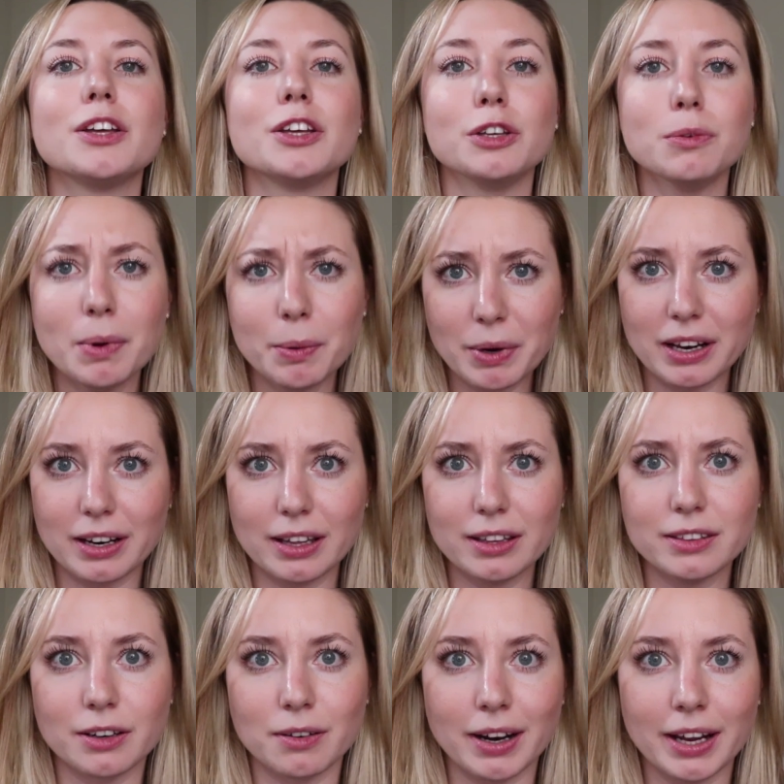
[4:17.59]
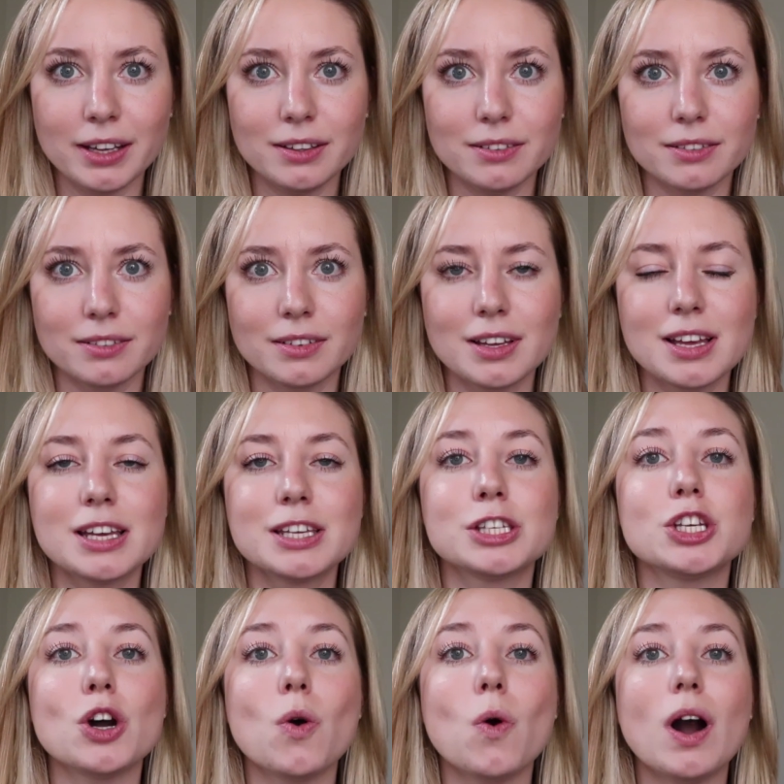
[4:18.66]
You remember how to get there, right?
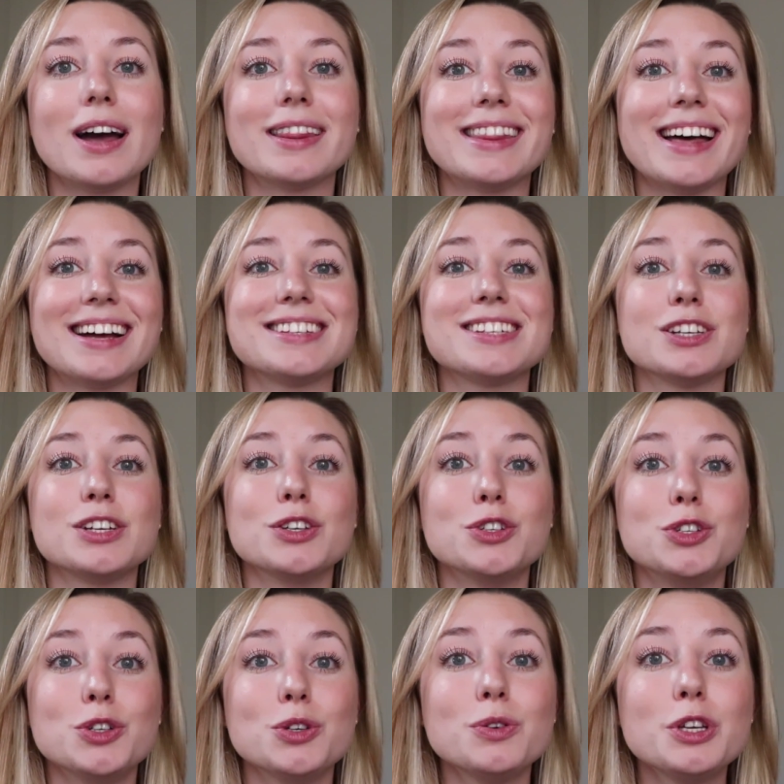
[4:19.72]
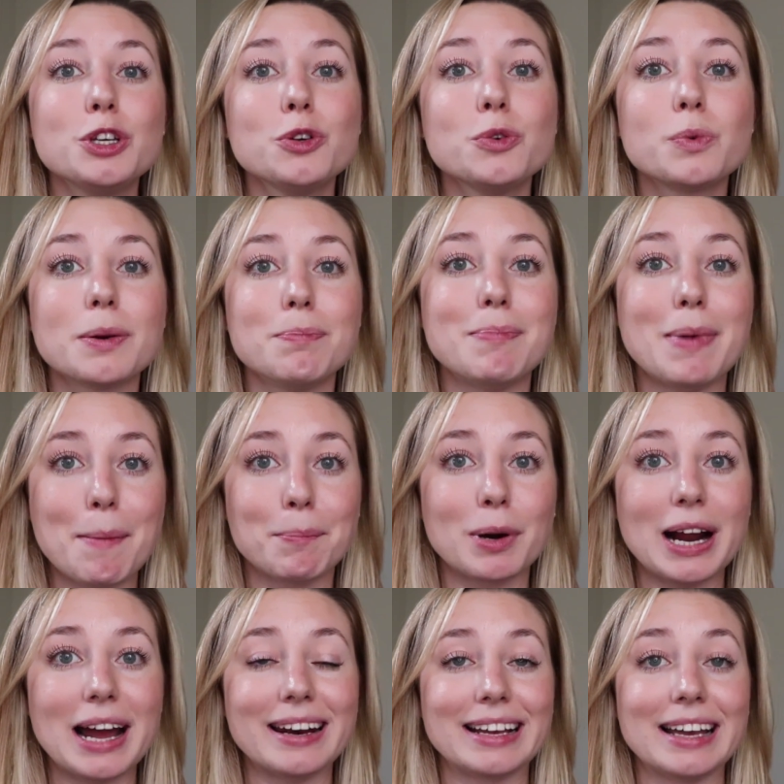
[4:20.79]
So that's, do you
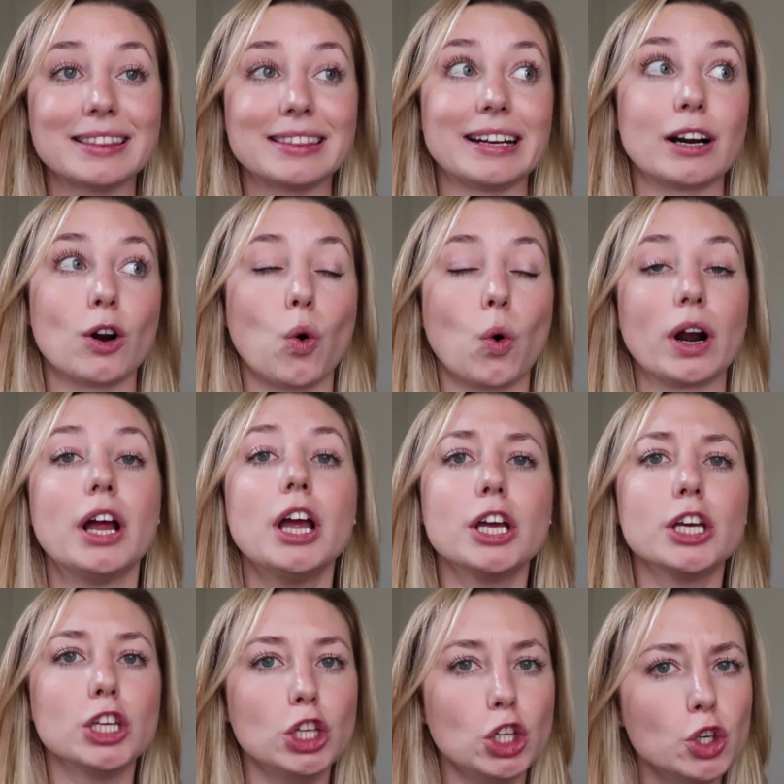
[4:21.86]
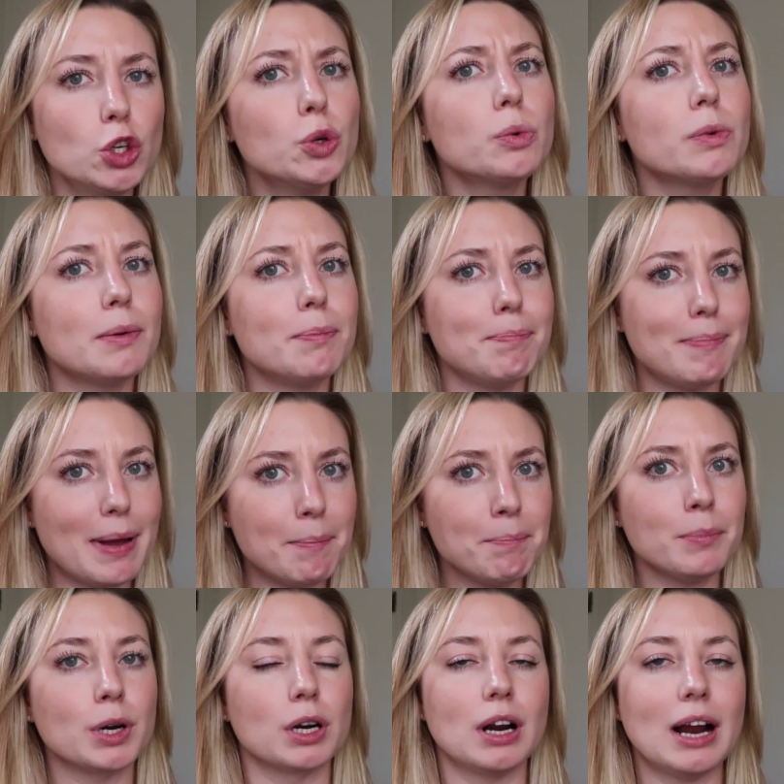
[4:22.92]
remember how to get there? Or you
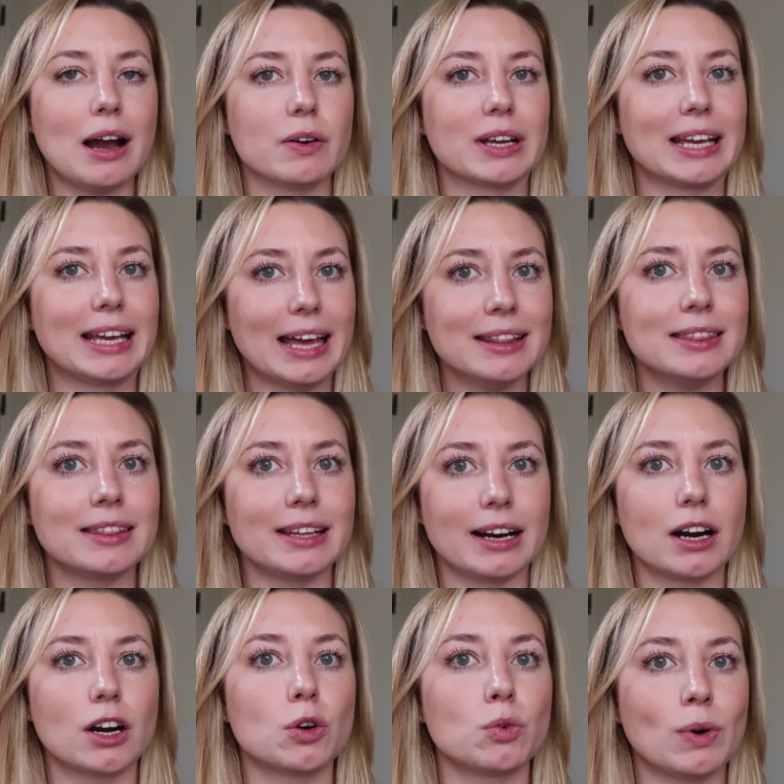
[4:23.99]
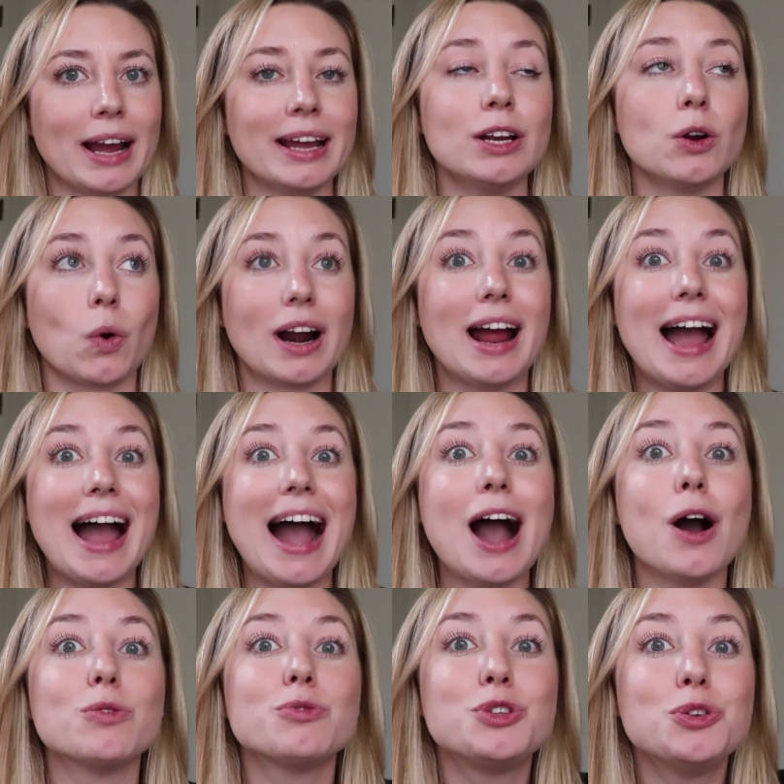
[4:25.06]
remember how to get there, right? Or
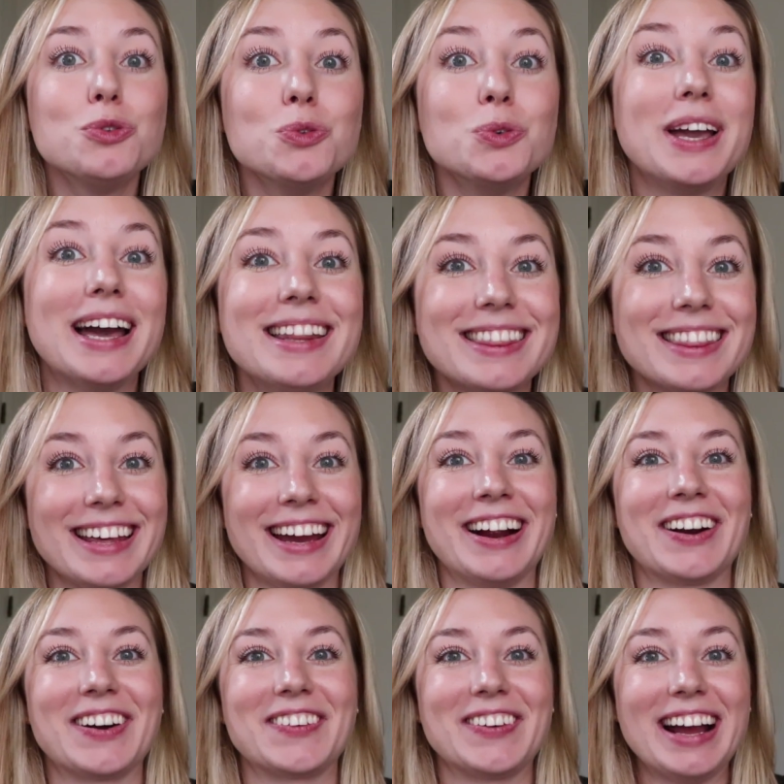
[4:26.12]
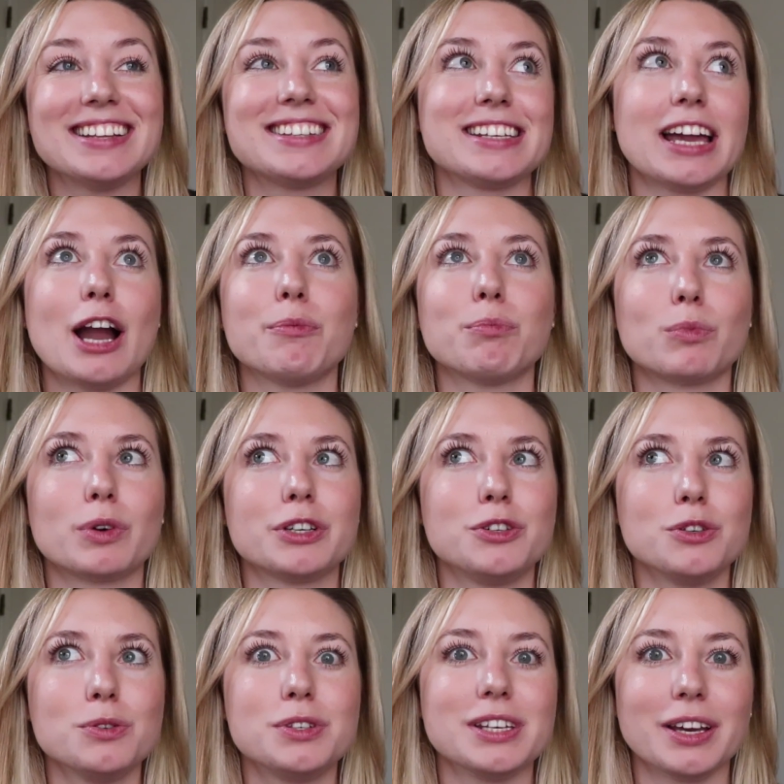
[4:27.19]
how to get there, right? See, I'm
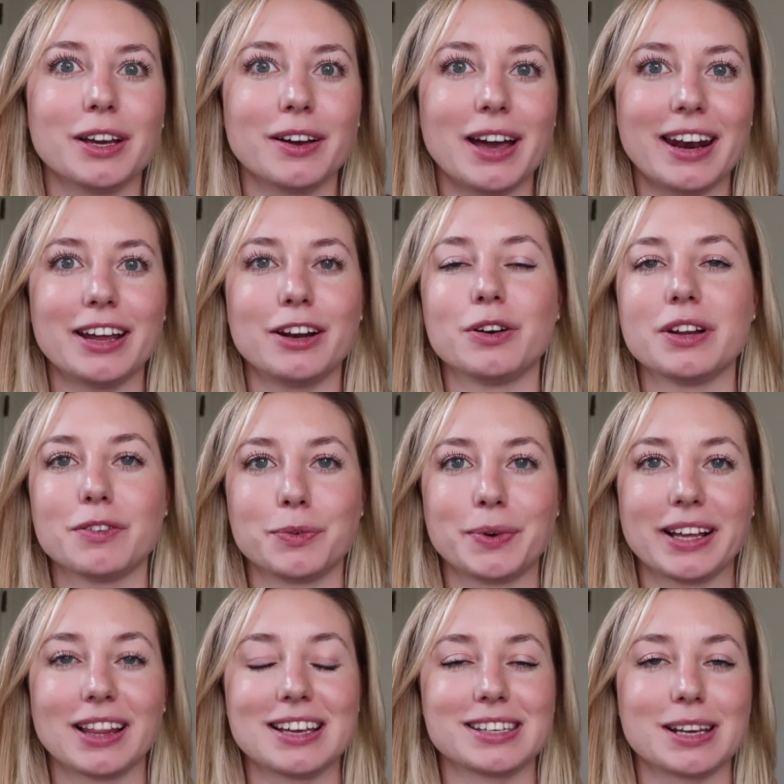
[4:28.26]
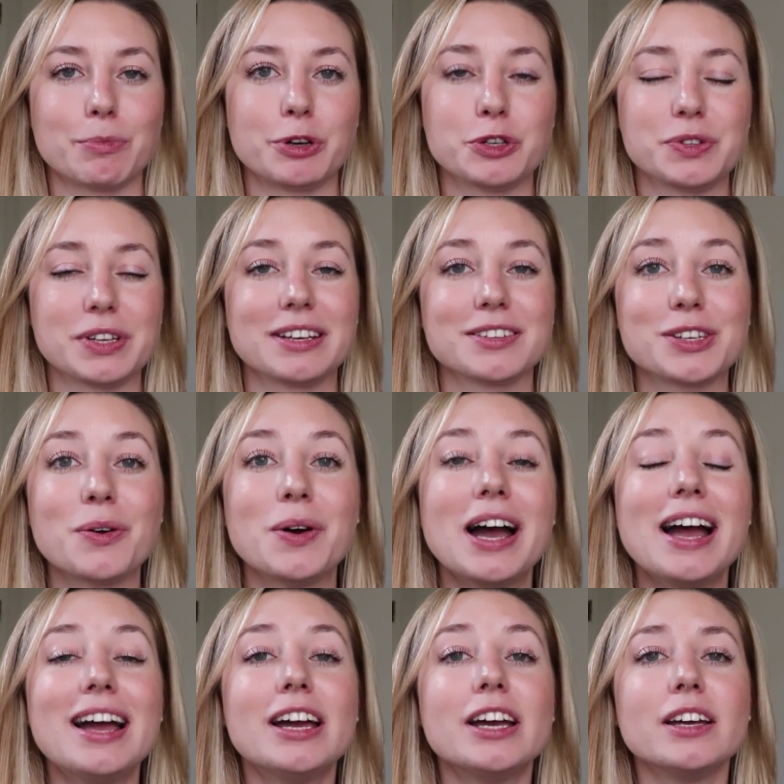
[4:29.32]
reducing and I don't even realize I'm reducing. So
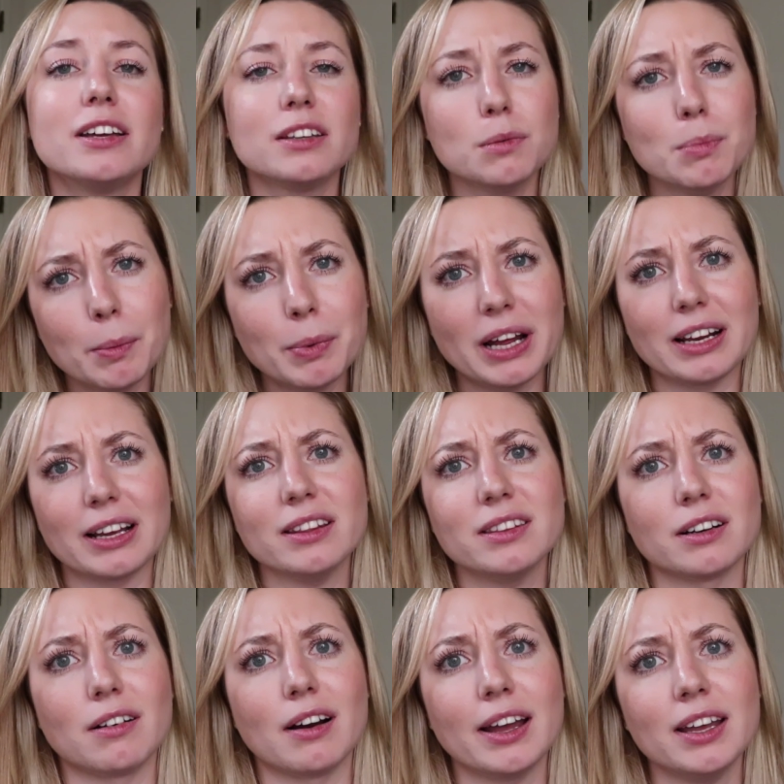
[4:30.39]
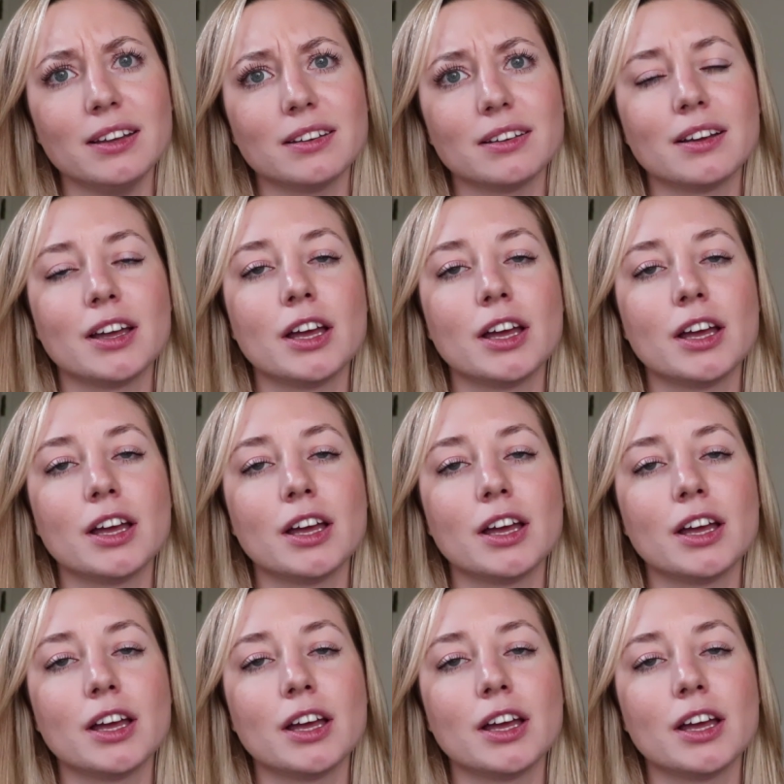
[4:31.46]
you remember how to get there, right?